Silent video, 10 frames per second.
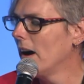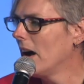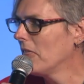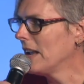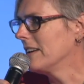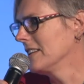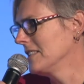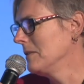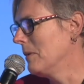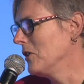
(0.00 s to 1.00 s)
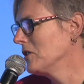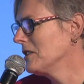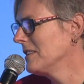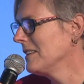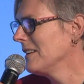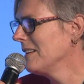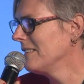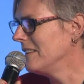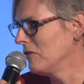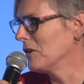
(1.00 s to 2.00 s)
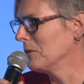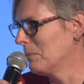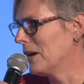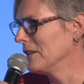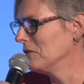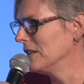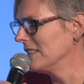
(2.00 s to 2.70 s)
I think that's the most difficult part of it.